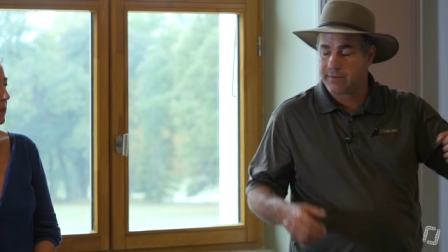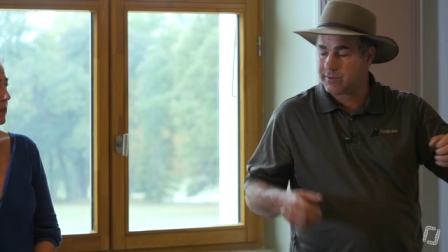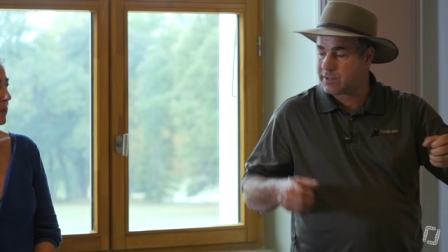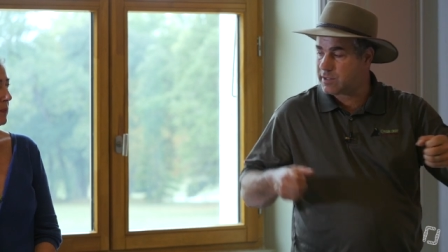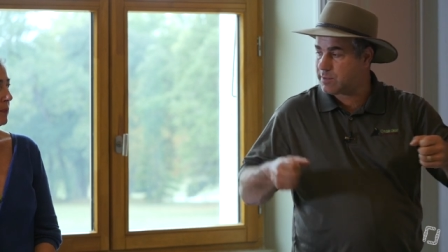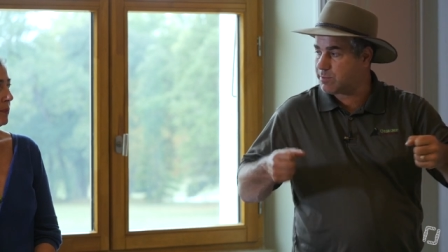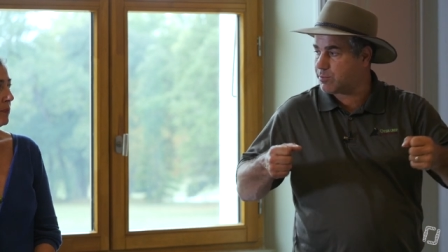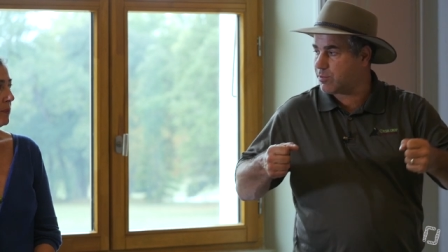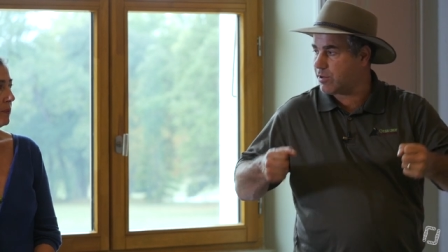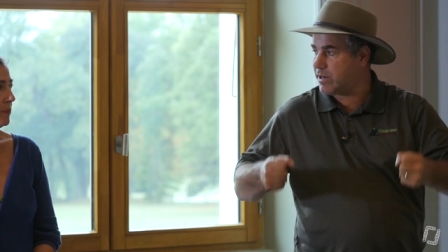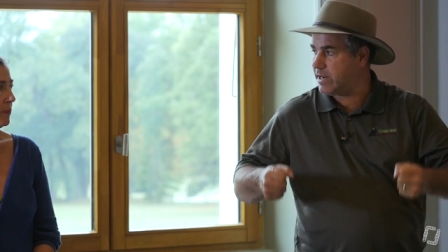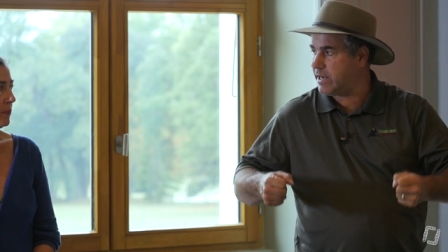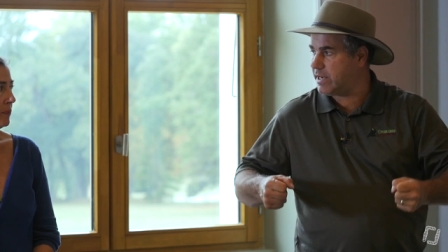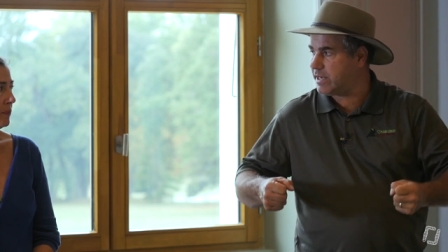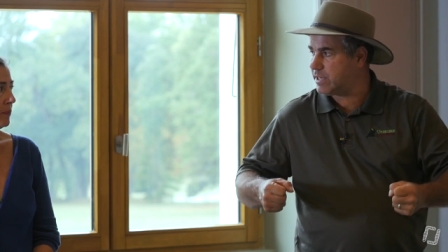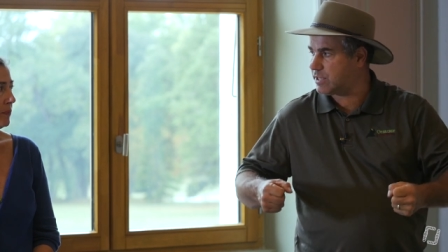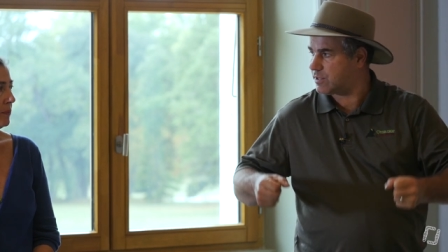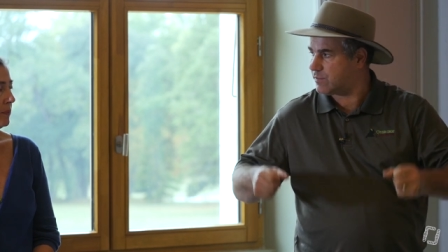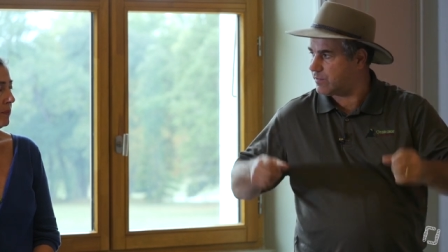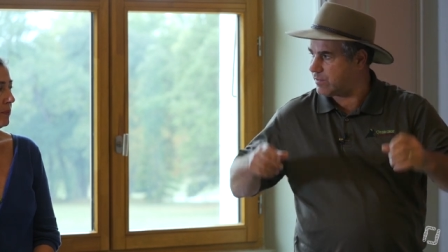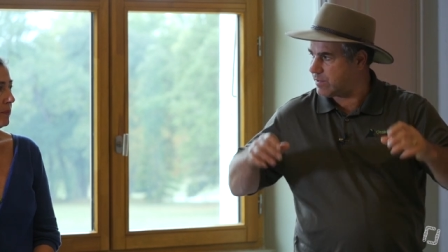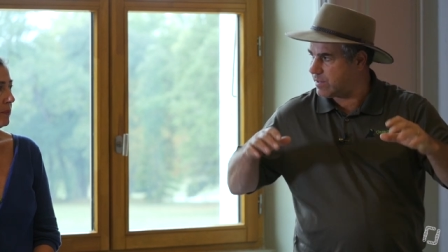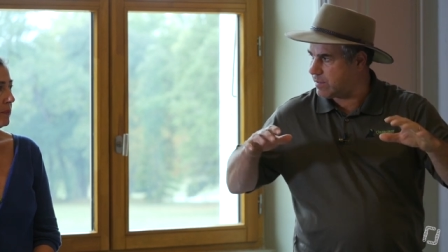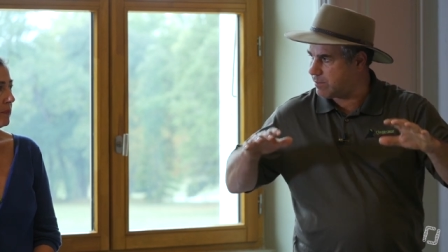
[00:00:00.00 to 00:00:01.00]
of
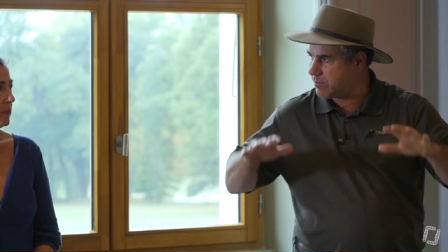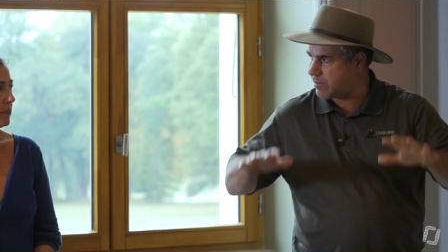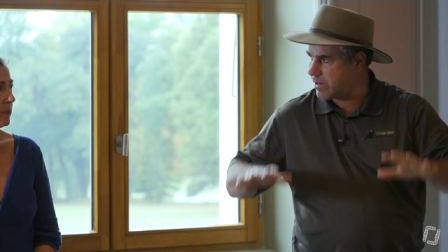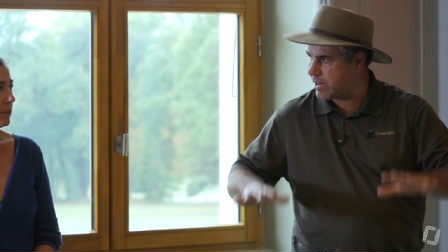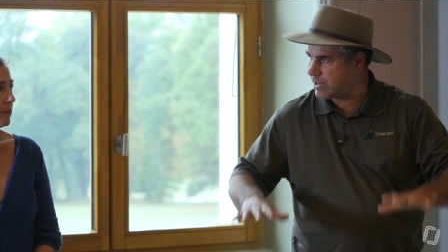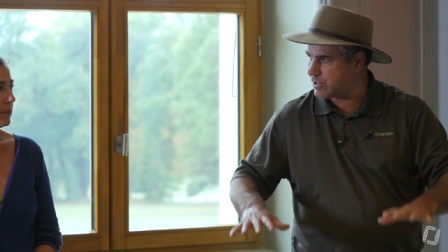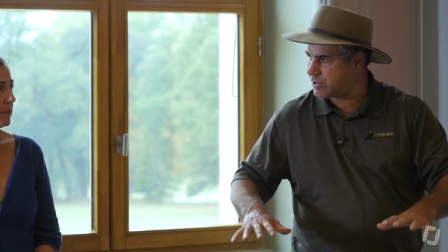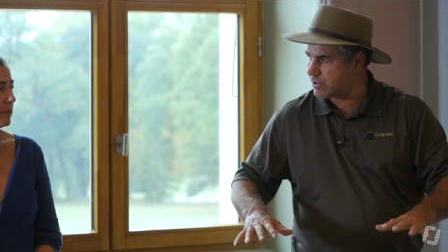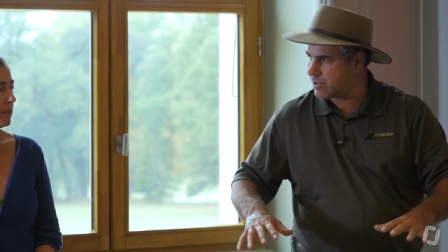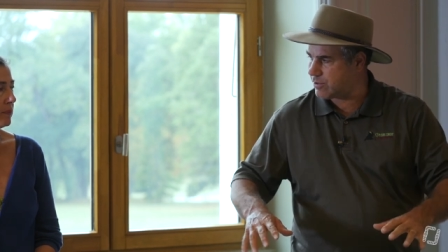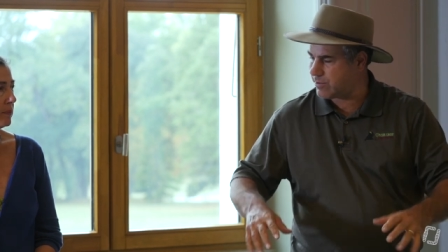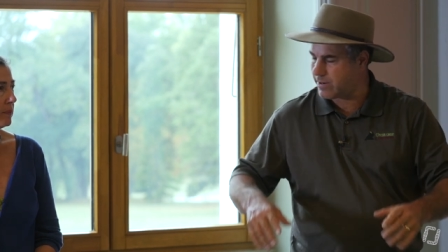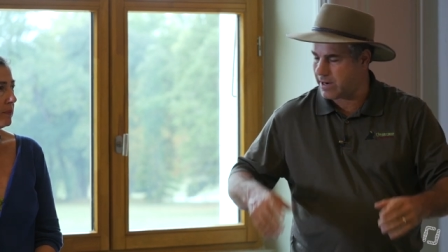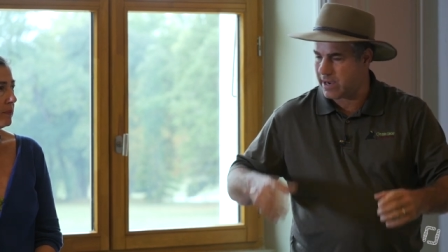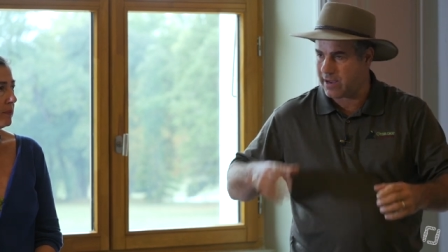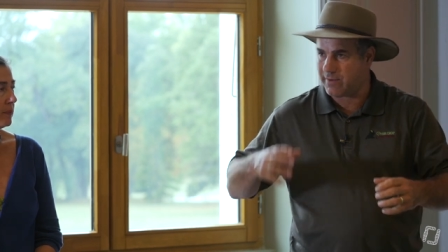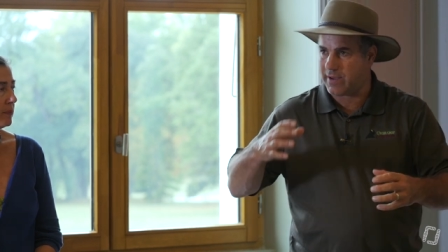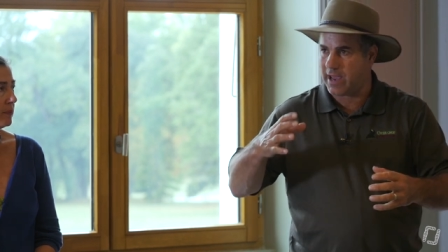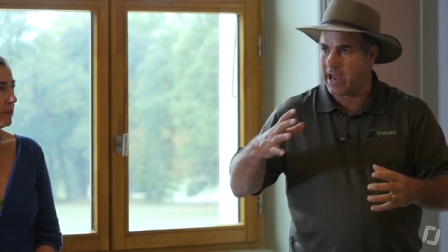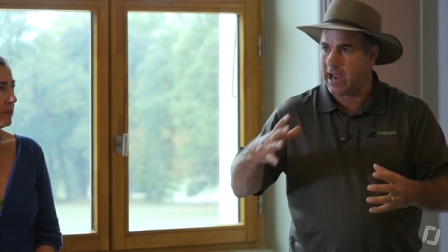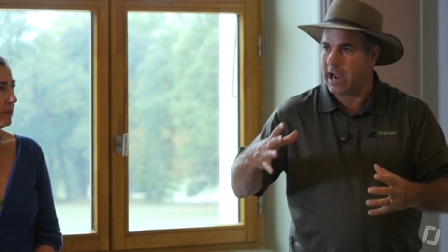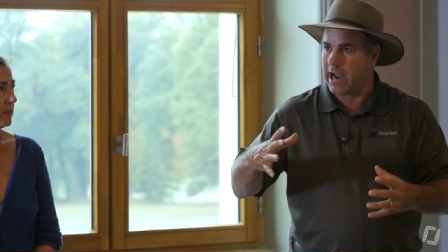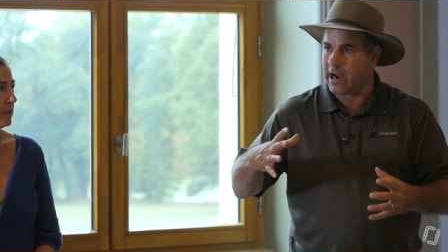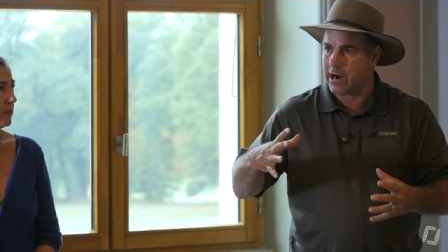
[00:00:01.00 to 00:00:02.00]
springs for the pressure, I
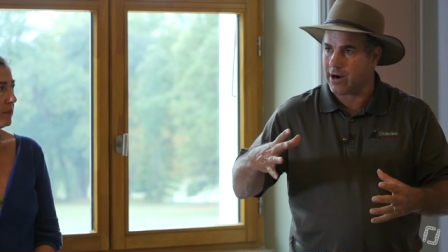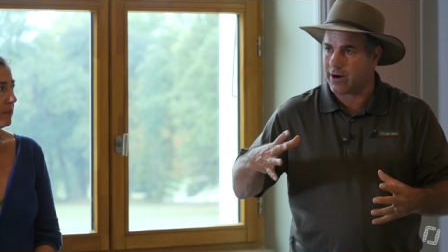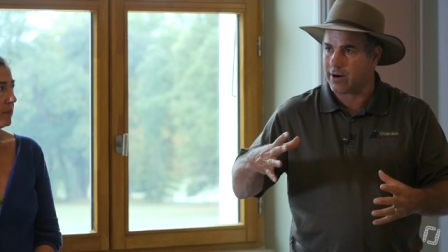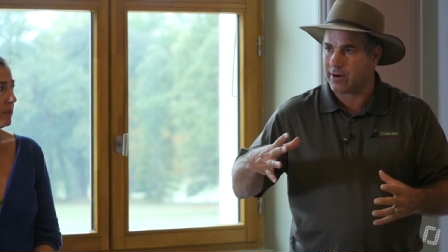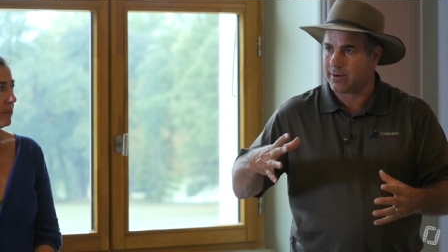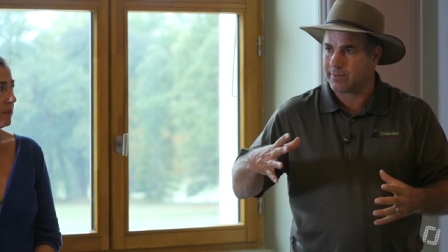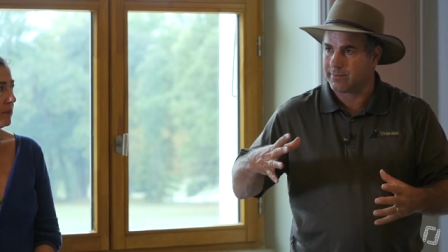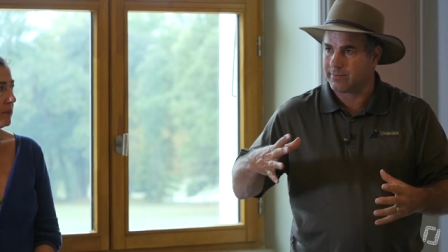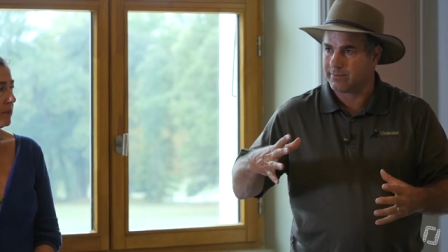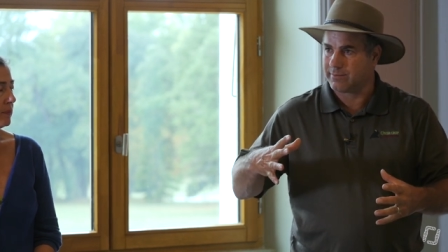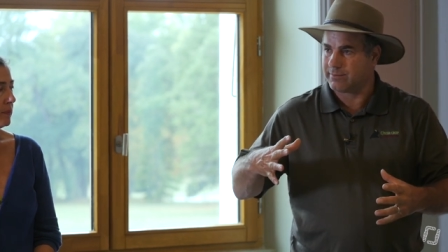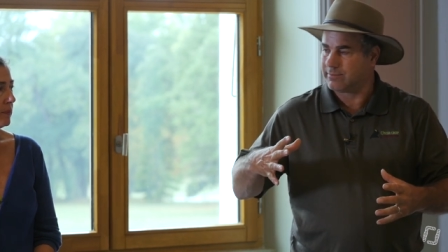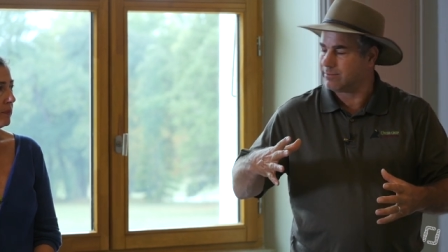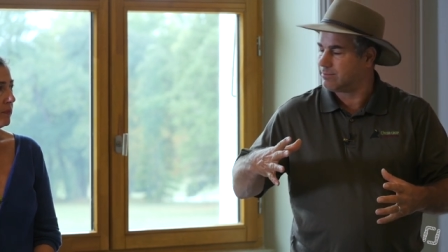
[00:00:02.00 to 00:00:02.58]
have air.